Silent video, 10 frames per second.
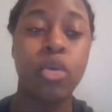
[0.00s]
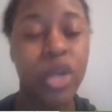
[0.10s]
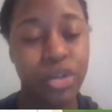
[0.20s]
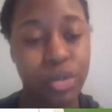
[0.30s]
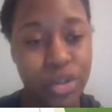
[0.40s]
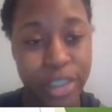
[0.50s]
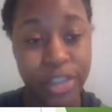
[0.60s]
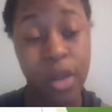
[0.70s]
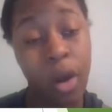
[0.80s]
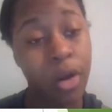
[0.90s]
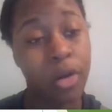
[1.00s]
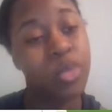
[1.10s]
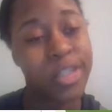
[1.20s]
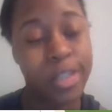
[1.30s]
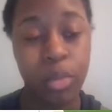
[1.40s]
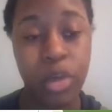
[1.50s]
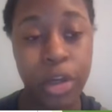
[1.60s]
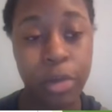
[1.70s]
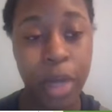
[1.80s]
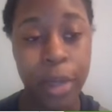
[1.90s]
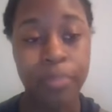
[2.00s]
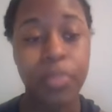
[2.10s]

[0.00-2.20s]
what nutrients are with someone nearby,